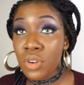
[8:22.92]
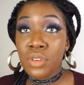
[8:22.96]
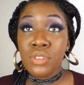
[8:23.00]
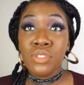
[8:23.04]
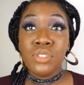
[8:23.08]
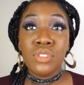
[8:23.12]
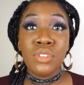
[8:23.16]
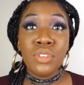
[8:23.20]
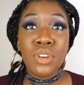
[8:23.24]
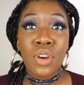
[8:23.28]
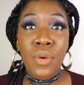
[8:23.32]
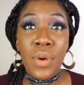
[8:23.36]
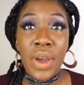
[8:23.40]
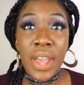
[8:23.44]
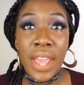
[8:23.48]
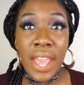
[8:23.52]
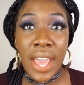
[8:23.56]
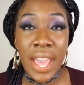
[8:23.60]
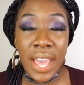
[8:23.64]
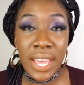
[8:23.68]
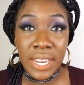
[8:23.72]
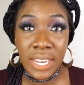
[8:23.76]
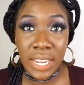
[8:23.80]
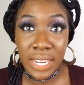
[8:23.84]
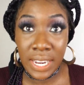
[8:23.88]
going to go
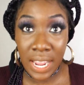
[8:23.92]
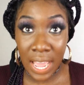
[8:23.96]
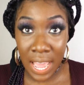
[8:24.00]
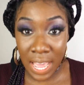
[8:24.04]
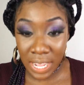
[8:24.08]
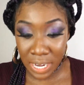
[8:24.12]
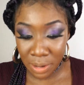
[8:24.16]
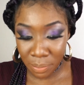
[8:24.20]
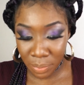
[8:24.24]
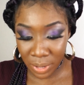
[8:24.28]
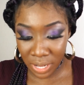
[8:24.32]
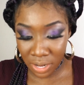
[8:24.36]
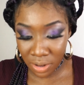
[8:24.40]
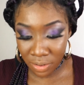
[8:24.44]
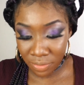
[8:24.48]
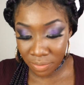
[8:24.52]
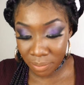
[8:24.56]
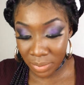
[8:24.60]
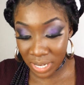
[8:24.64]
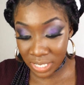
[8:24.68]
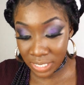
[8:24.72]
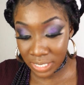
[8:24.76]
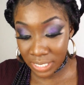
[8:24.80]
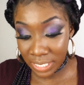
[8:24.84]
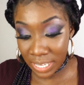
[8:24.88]
ahead and add a bit of
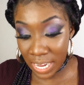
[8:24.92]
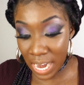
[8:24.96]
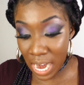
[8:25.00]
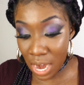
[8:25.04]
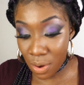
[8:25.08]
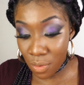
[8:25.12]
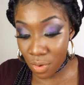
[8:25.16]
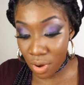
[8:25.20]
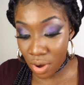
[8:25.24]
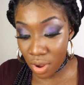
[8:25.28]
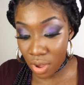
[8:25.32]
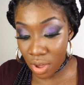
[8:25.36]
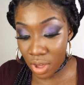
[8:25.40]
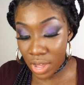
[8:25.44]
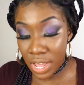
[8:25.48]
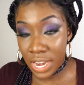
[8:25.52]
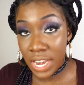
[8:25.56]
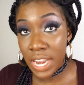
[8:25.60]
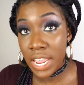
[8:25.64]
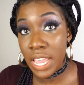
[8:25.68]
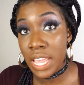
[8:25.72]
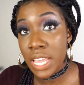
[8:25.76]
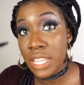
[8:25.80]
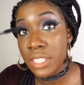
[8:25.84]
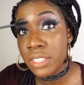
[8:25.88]
mascara
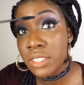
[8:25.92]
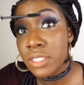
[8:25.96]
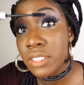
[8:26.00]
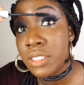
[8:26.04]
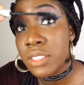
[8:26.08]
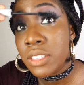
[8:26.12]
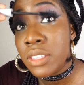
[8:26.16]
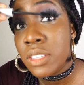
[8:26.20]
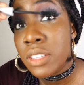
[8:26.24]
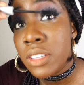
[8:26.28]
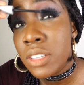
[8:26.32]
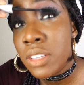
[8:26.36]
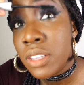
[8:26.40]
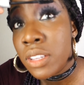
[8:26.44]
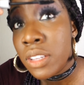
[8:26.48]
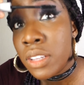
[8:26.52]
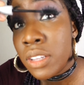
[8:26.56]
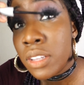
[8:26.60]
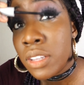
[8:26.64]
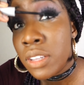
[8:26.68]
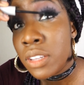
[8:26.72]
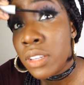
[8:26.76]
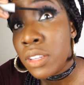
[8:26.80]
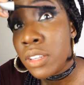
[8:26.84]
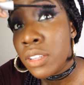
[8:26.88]
on it,
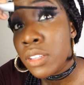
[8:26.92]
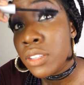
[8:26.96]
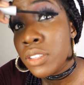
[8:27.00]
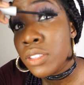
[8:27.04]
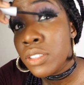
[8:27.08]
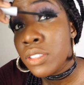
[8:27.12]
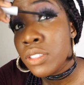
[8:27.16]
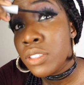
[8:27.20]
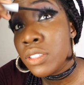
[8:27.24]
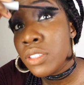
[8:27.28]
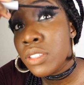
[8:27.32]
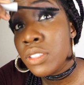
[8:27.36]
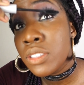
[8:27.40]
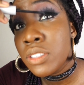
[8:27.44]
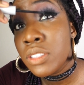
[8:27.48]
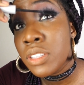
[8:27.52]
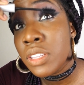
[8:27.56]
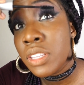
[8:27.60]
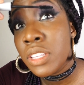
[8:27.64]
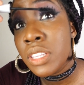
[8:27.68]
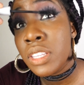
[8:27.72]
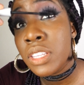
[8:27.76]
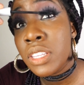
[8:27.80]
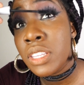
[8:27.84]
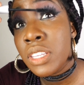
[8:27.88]
just
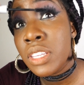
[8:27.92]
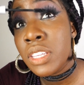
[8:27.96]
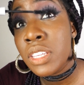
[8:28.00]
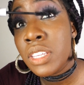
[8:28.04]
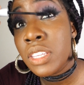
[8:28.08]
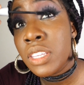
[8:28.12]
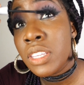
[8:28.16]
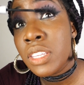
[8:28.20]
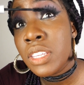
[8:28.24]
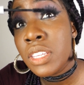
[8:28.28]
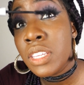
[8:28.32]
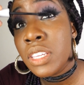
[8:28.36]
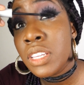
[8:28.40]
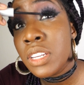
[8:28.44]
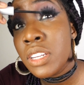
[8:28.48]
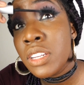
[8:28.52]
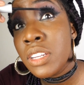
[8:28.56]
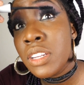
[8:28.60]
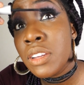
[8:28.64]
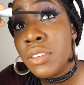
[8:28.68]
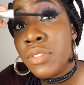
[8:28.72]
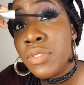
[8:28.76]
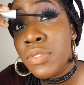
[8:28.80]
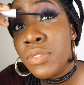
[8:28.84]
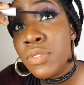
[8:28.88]
to get
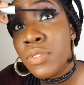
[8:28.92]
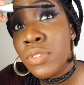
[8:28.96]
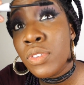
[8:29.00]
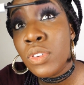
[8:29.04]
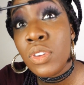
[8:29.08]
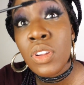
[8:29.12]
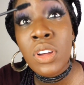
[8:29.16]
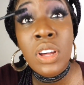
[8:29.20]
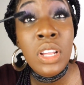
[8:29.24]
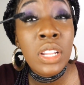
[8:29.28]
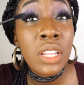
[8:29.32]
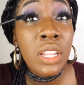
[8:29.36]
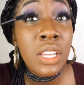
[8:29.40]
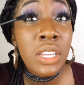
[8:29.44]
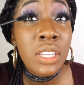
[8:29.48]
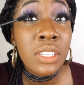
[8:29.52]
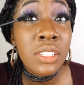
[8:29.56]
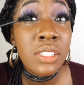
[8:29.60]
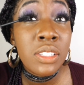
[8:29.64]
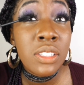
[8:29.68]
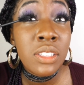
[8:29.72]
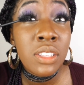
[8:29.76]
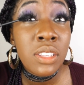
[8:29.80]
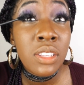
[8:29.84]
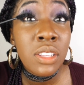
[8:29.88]
it a
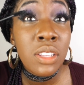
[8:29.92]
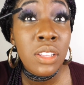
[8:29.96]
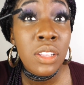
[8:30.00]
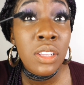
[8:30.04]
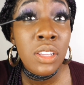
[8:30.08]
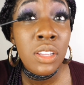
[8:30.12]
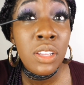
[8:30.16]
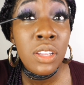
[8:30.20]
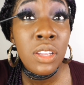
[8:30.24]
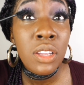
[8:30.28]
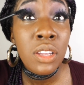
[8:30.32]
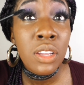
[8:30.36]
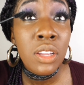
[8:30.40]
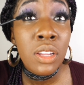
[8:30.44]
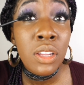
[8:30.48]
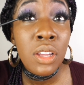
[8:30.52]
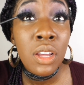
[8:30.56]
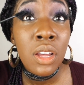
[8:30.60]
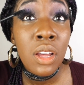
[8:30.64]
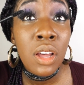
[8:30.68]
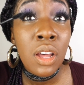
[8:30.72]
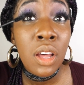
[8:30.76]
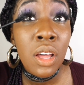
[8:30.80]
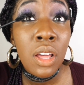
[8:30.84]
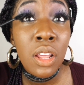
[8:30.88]
flawless
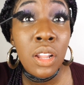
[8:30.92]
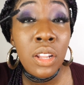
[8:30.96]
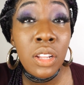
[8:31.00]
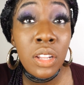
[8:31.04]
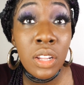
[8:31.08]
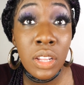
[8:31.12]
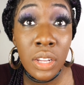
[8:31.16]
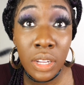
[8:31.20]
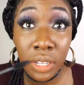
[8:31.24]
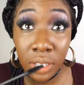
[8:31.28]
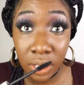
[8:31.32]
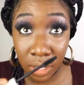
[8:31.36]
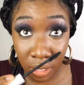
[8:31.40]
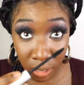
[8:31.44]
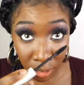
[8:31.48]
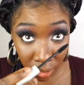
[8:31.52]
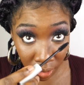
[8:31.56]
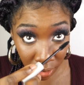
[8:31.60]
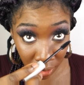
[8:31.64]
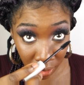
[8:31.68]
look.